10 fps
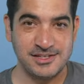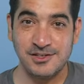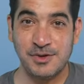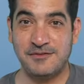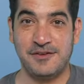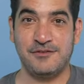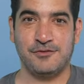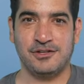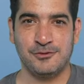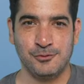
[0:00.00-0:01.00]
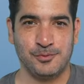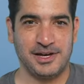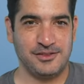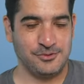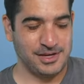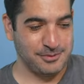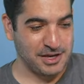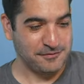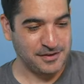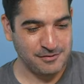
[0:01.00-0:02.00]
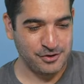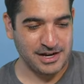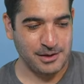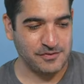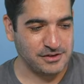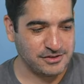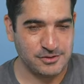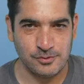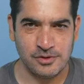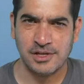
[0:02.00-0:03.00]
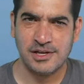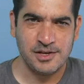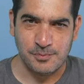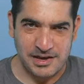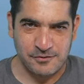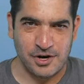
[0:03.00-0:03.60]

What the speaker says: is my favorite tool, by the way, my favorite Appfigures tool by far.